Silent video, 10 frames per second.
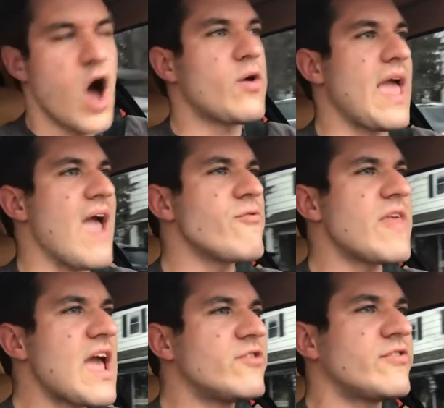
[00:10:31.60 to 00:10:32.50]
Okay,
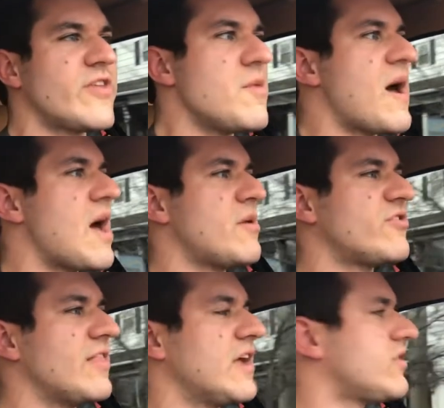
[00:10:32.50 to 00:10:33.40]
everything I just said about how
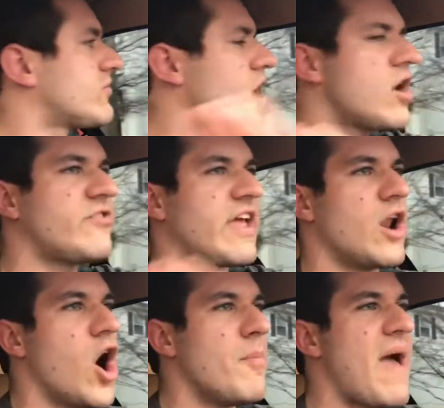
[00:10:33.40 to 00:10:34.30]
much I like this car, take
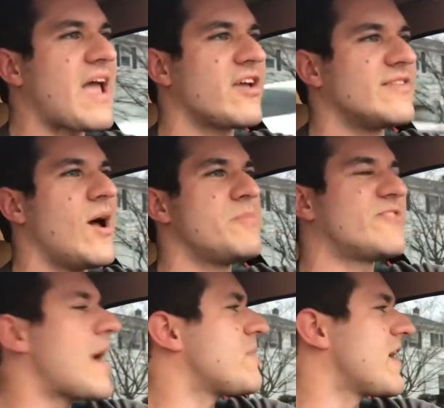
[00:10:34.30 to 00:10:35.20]
it all back, because now I'm
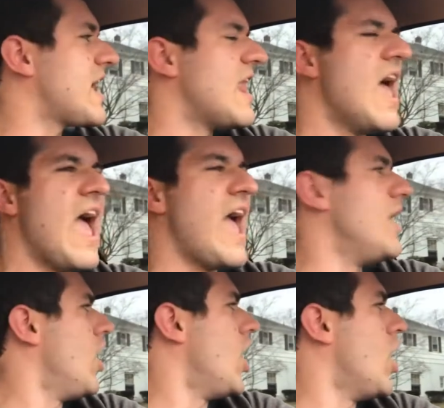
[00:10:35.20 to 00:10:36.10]
stopping in,
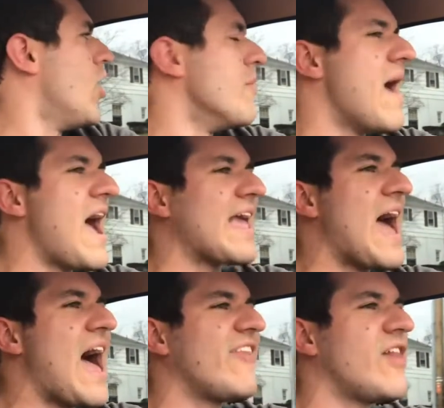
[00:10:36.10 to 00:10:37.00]
and oh my
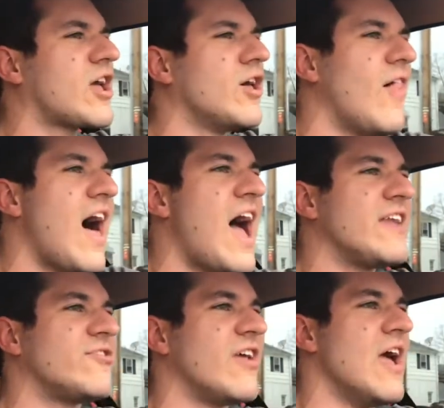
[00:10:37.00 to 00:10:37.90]
God, the
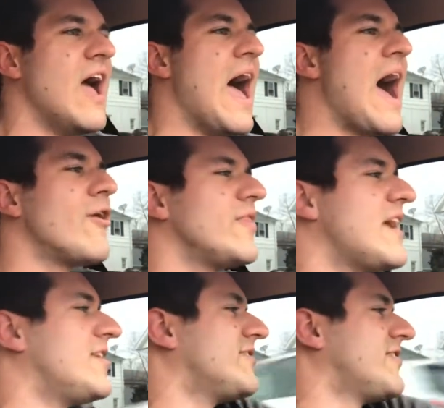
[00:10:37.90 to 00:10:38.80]
clutch! How did
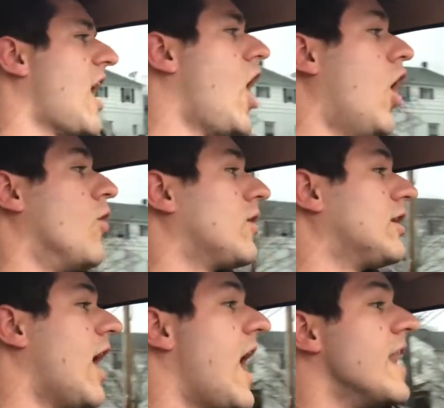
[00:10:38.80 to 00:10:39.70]
they design? Oh
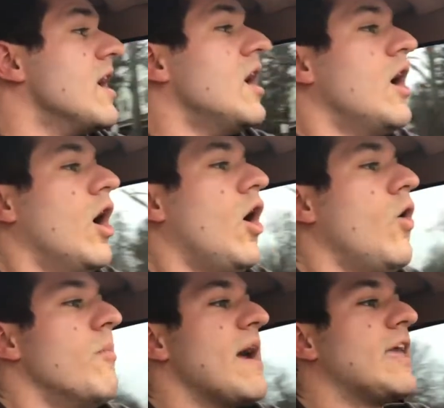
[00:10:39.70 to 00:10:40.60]
God!
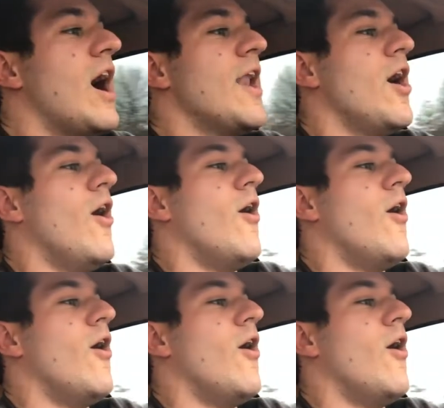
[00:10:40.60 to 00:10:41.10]
Oh my God!